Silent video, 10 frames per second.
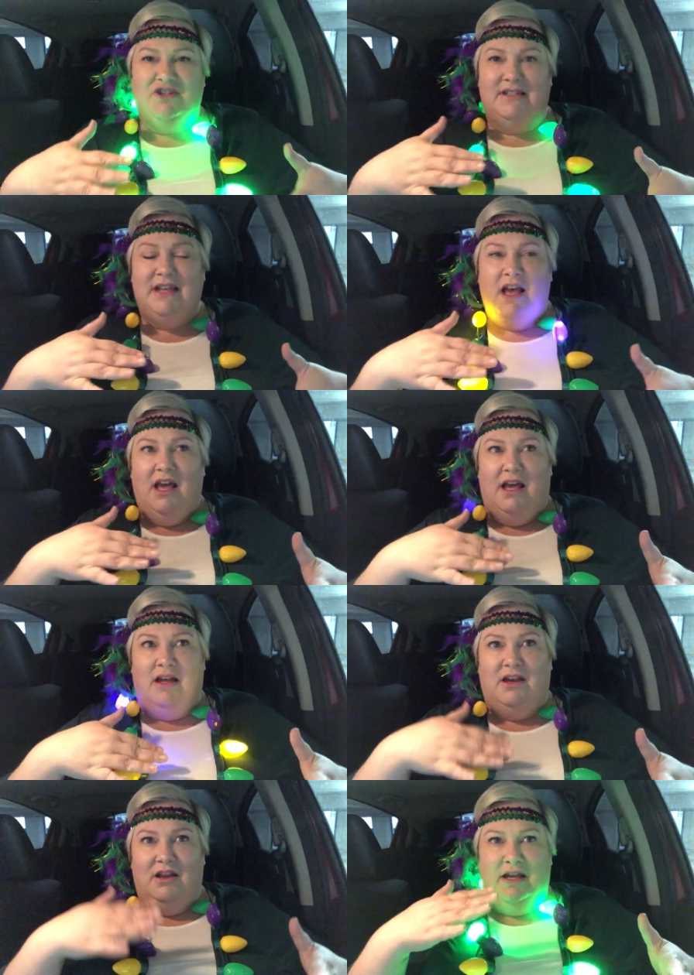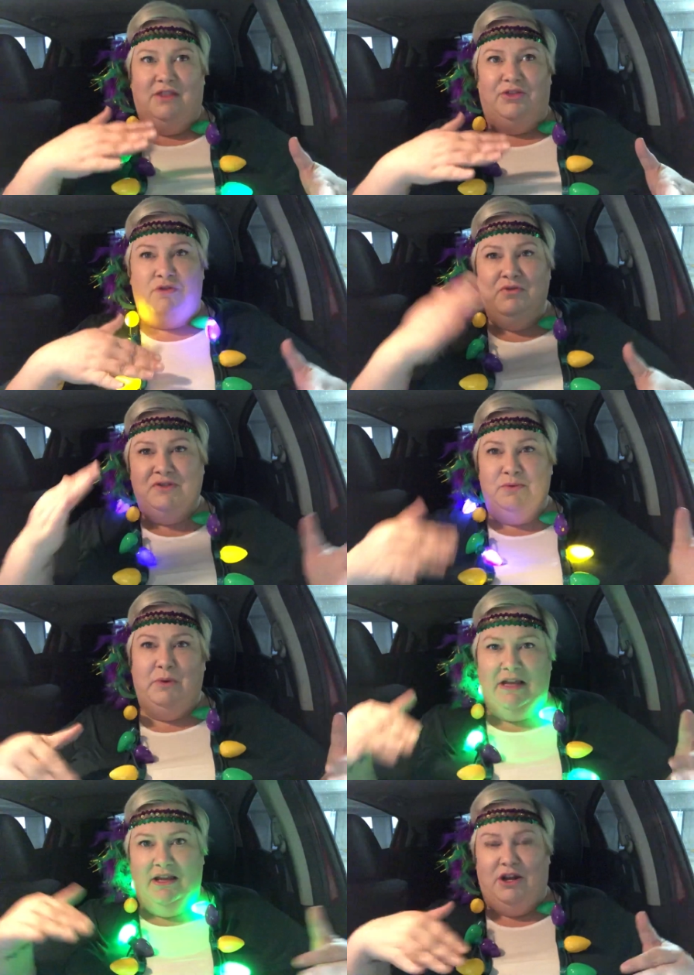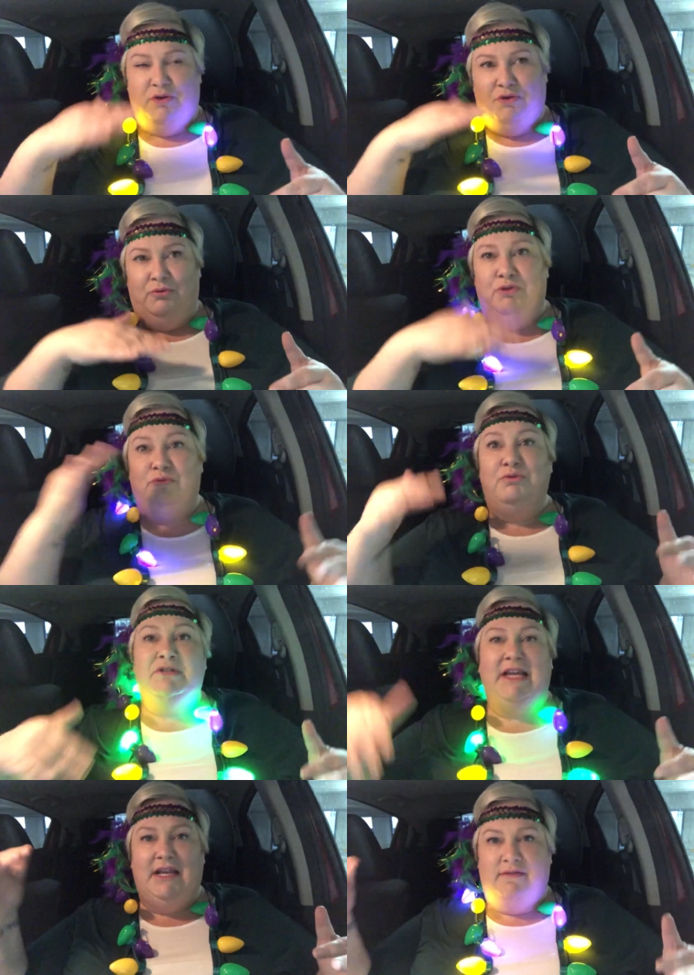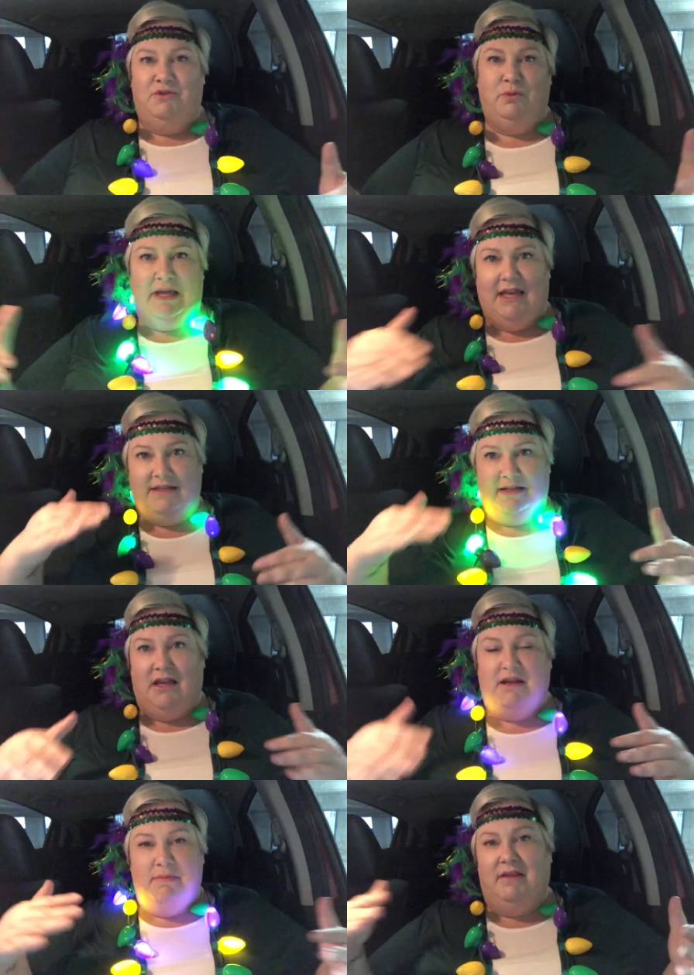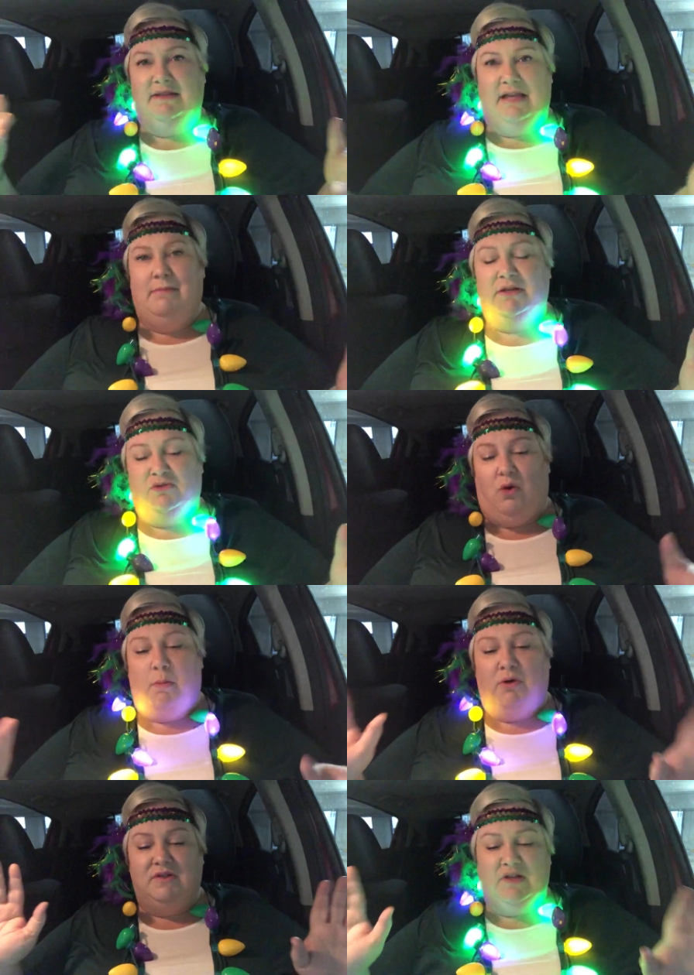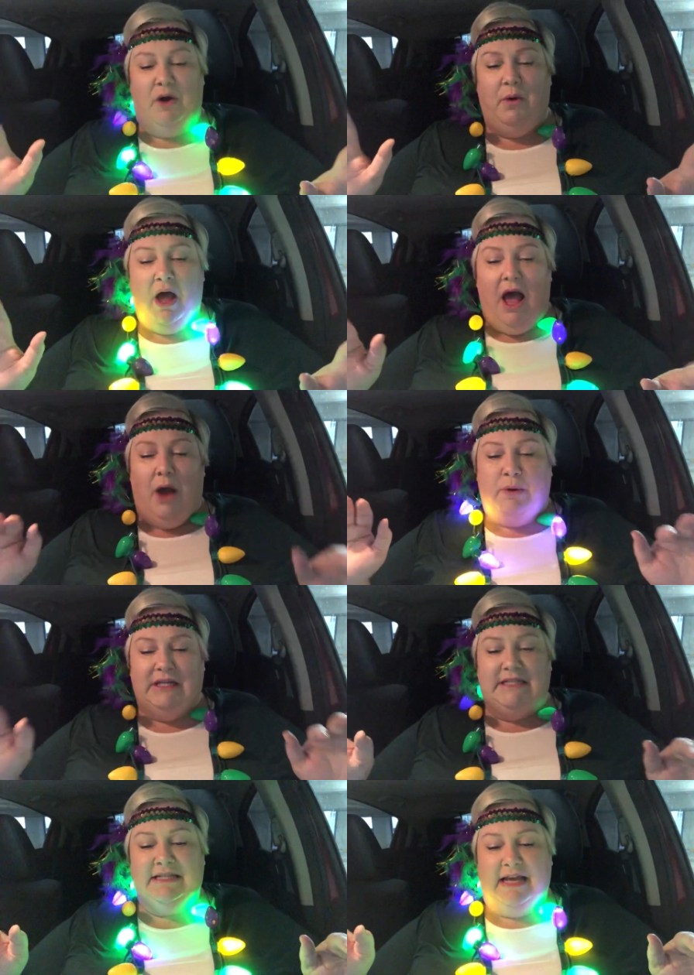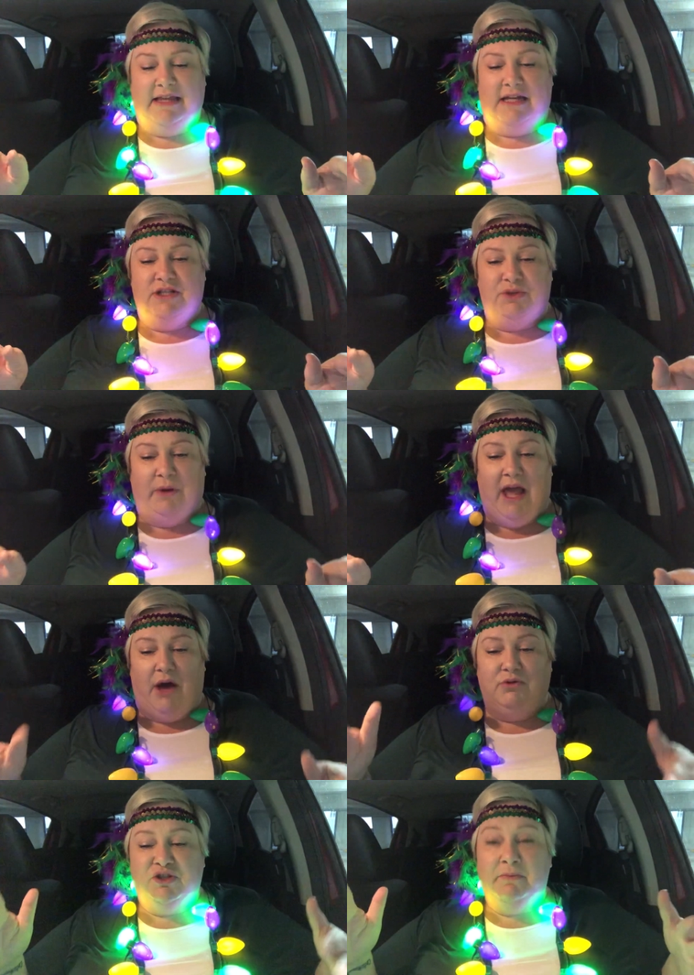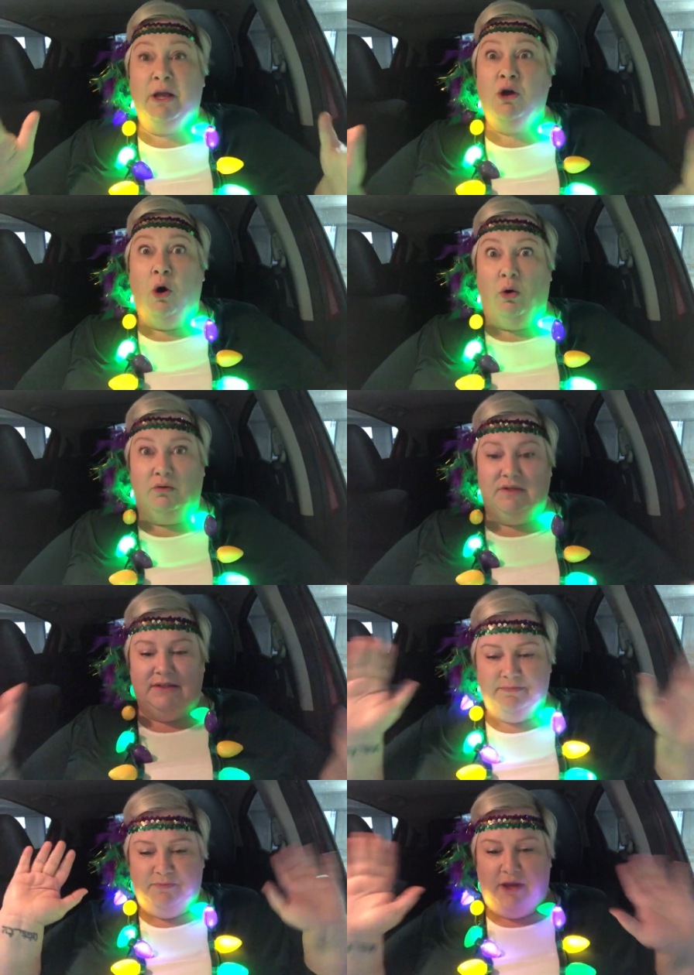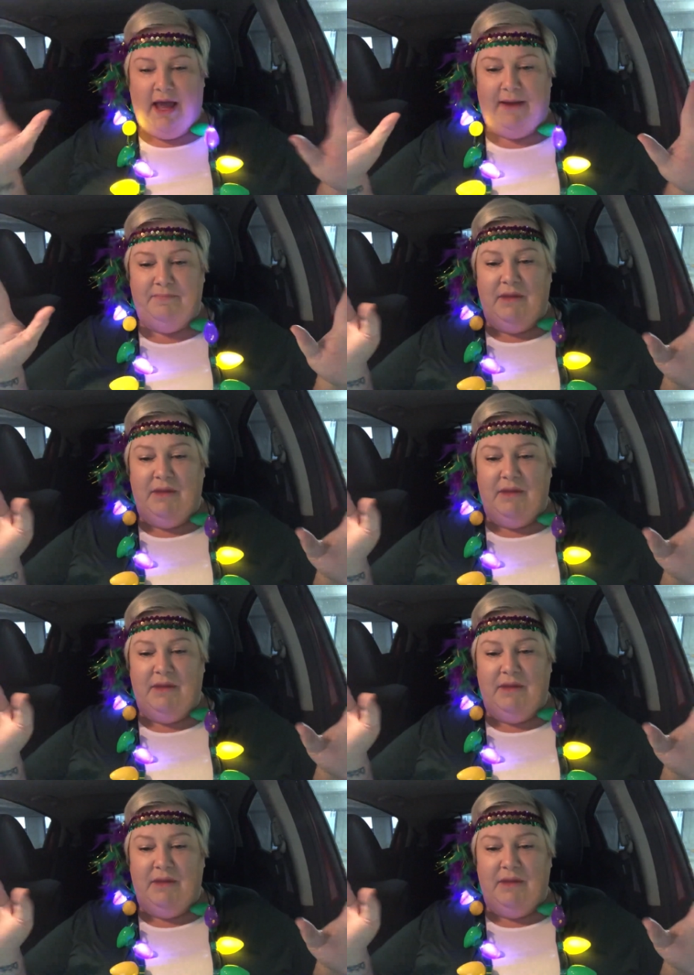just, and it throws the week, you know, the, the routine of the week isn't going to be the same as normal. So I wanted to take that into account. So my goals, okay.